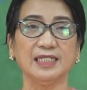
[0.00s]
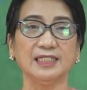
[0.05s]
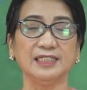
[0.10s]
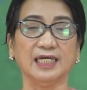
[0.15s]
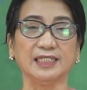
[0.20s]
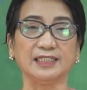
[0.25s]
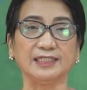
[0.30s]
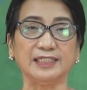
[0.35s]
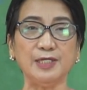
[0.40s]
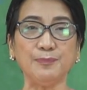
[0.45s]

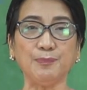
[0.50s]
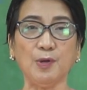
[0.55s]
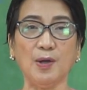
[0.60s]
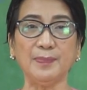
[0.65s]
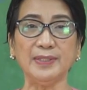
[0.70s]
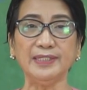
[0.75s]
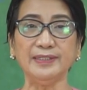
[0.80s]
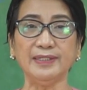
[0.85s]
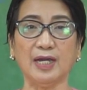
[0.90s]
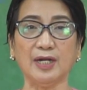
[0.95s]
The tip
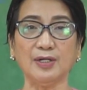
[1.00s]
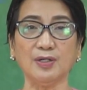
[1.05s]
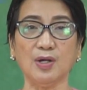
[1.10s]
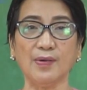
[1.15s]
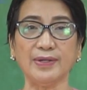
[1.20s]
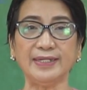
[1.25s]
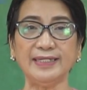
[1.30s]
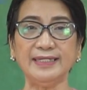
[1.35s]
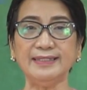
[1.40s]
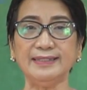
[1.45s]
of an
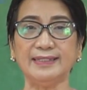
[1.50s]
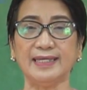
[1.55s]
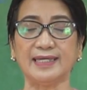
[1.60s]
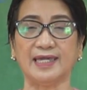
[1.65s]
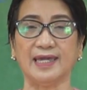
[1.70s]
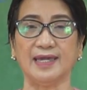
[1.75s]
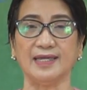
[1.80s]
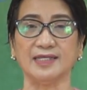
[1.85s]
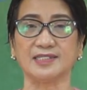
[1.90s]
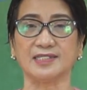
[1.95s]
arrow
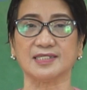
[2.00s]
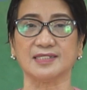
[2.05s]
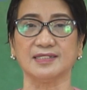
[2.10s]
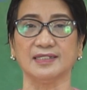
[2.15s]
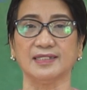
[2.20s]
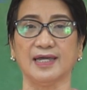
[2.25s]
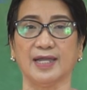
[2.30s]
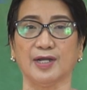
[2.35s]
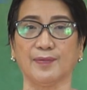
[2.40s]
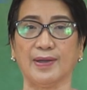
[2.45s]
indicates
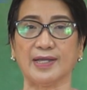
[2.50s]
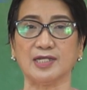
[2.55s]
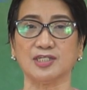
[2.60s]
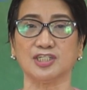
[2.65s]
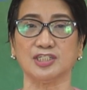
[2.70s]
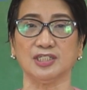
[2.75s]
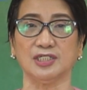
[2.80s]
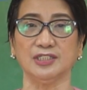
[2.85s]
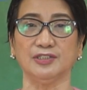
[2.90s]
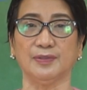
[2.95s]
the
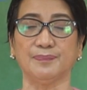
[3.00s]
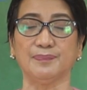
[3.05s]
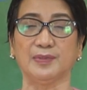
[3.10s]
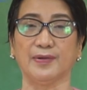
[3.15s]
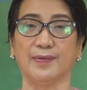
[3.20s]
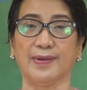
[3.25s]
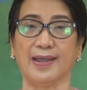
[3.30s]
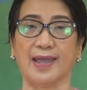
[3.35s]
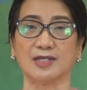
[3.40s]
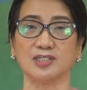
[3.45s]
direction of
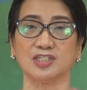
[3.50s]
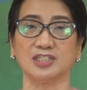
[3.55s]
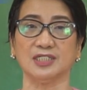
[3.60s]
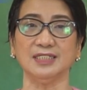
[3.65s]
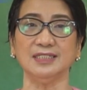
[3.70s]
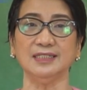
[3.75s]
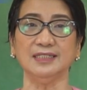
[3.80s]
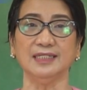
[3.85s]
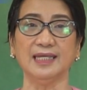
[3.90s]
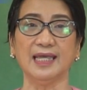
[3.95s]
the
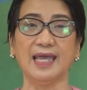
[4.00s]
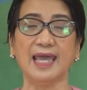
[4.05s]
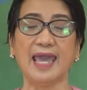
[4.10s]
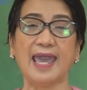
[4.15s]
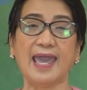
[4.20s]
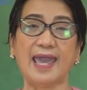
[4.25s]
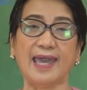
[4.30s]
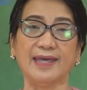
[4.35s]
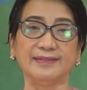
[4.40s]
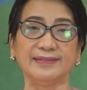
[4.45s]
reaction,
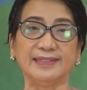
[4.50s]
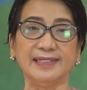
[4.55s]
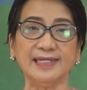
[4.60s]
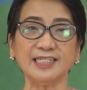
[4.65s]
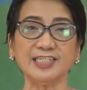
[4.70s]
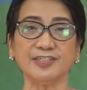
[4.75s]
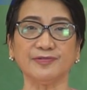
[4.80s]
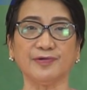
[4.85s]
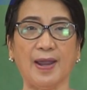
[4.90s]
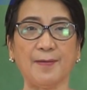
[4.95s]
and
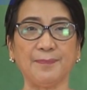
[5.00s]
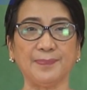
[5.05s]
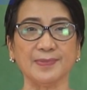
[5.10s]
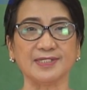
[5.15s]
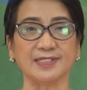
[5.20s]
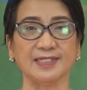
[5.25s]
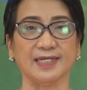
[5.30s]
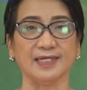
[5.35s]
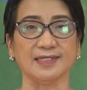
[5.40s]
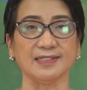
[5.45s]
this
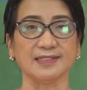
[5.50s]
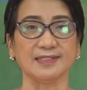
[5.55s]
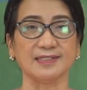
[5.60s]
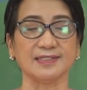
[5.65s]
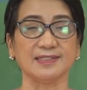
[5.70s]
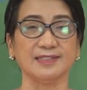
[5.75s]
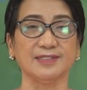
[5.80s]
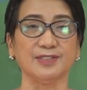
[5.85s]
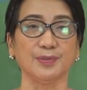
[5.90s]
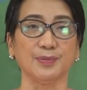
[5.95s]

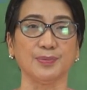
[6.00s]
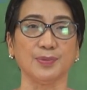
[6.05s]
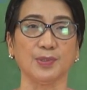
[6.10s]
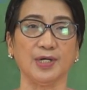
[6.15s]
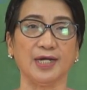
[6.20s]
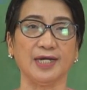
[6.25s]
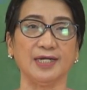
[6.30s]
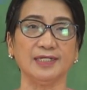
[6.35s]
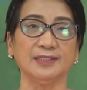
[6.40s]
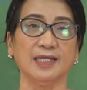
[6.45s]
represents the
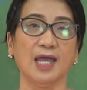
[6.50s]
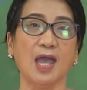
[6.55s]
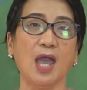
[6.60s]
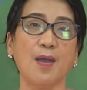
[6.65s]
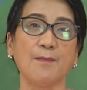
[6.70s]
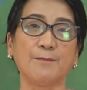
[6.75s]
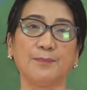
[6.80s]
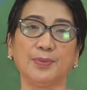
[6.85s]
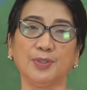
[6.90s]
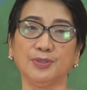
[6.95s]
word
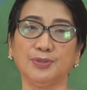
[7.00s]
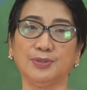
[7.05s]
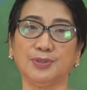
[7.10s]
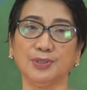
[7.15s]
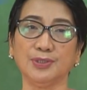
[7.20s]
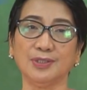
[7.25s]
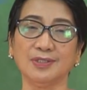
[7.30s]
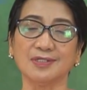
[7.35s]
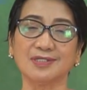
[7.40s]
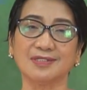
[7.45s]

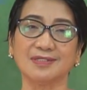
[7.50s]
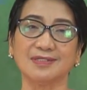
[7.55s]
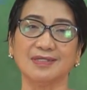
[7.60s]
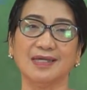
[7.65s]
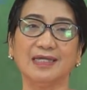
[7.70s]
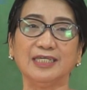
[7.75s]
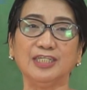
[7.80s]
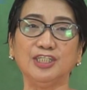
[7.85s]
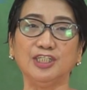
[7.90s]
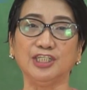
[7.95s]
produced,
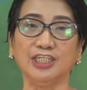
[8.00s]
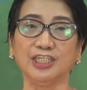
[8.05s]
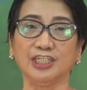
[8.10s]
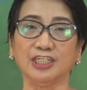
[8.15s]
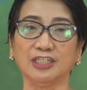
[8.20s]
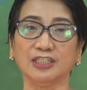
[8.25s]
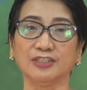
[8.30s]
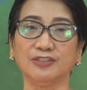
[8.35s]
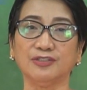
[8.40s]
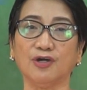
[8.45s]

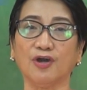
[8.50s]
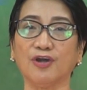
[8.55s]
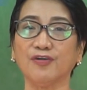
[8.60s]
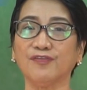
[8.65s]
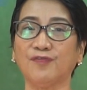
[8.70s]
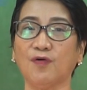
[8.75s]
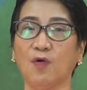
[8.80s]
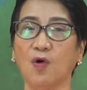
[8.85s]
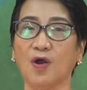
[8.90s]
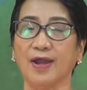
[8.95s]
yield, or
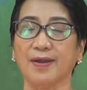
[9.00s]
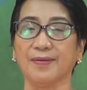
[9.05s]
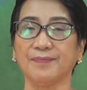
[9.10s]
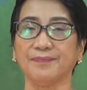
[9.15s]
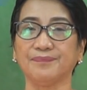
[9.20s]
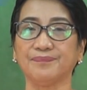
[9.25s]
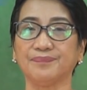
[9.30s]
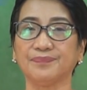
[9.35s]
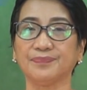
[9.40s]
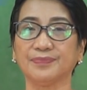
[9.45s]
form.